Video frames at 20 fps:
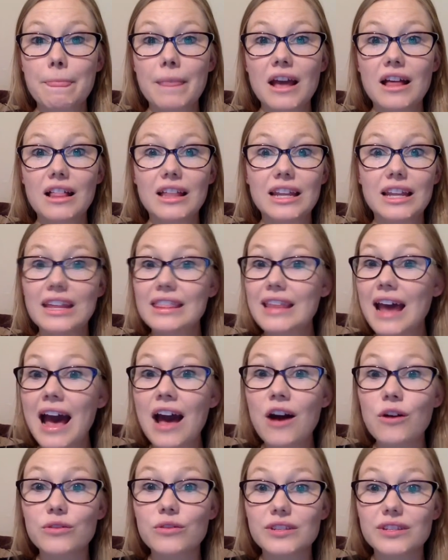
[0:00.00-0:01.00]
cleaning the
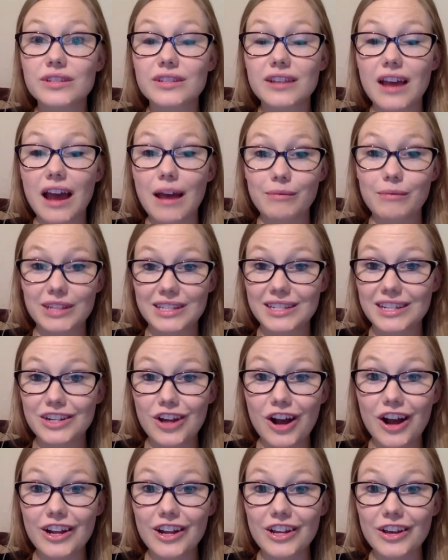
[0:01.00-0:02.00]
house, I'm listening to
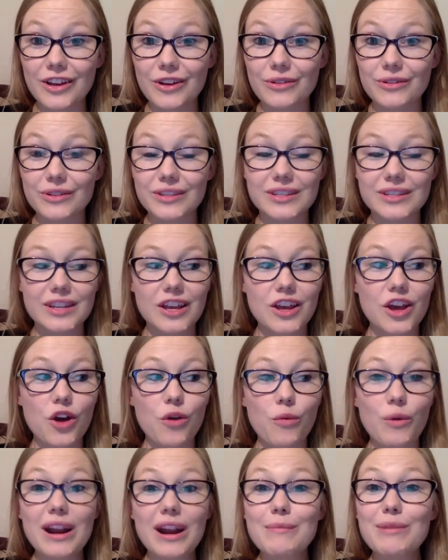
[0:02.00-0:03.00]
audios.
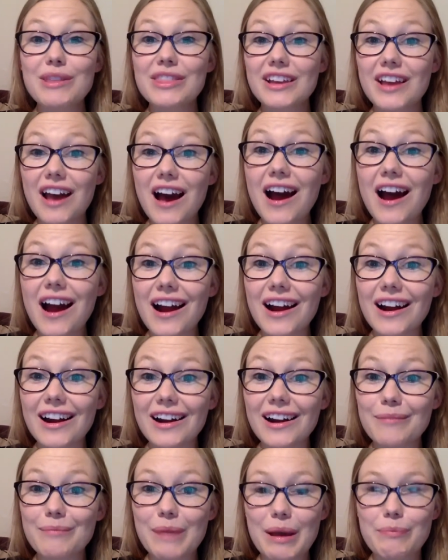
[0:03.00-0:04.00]
When I'm in the
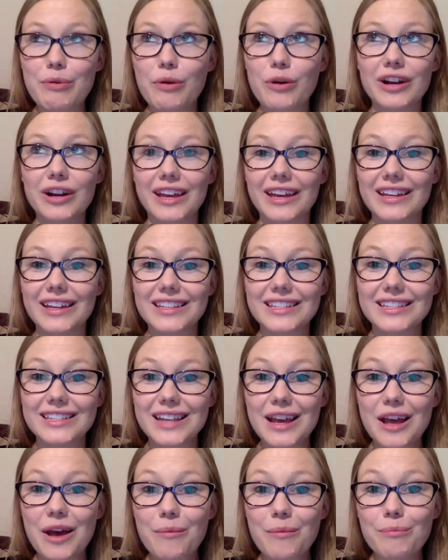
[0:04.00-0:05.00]
car, my poor kids,
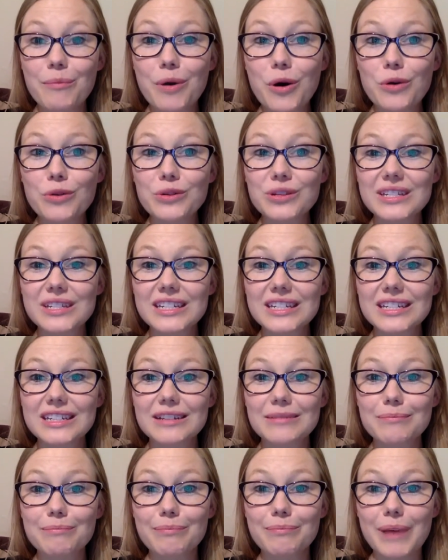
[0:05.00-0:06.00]
most
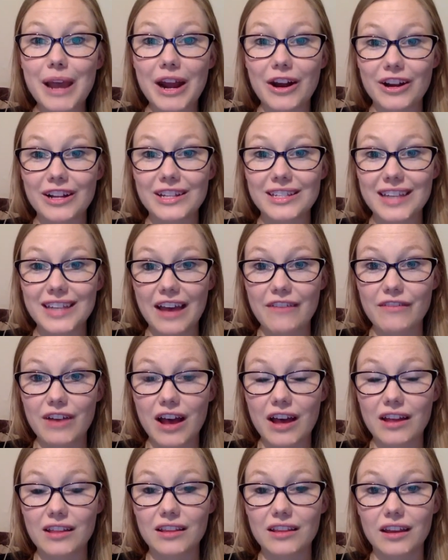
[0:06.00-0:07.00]
parents have
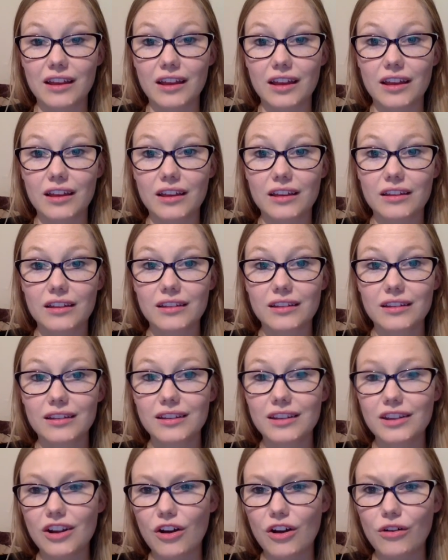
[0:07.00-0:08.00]
on like,
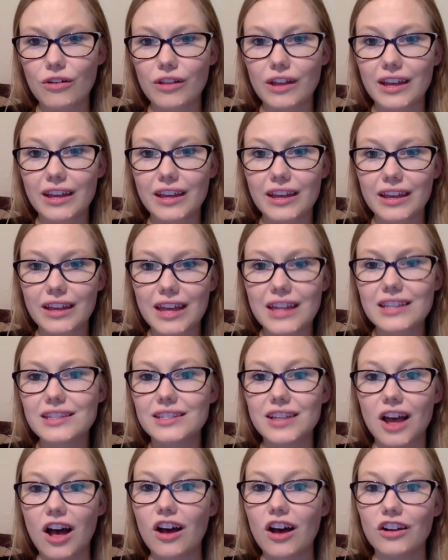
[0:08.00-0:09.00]
like kid
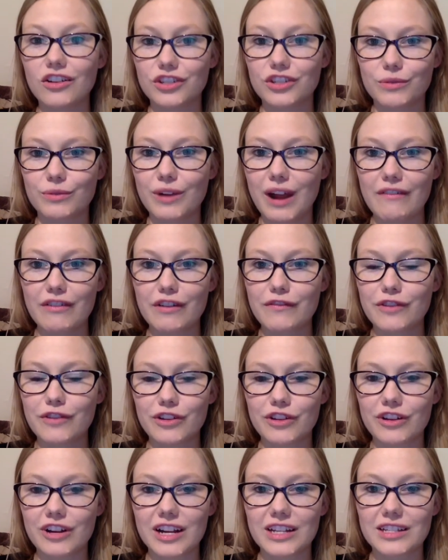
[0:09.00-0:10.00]
songs or whatever for
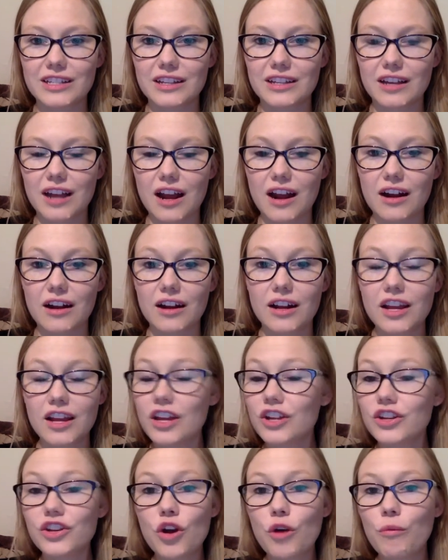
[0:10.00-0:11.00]
their kids in the car.
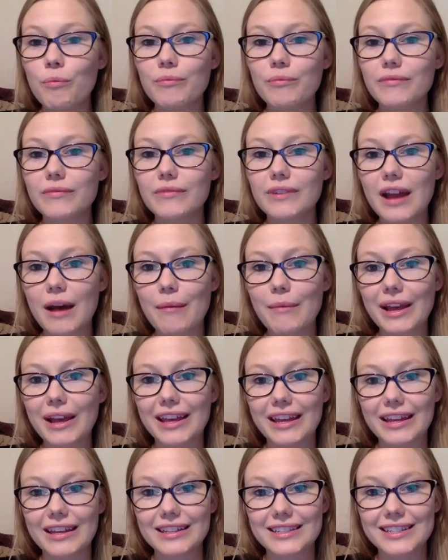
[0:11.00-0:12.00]
Nope, not my
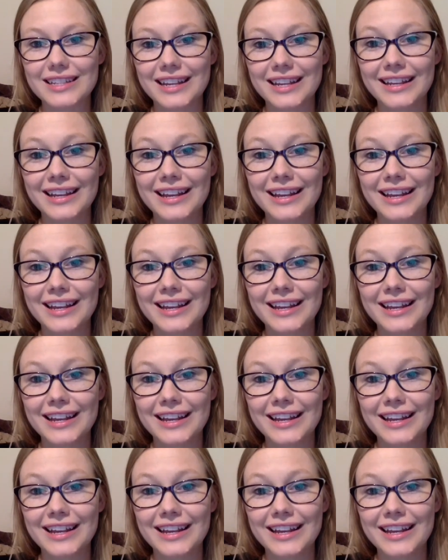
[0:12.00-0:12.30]
kids.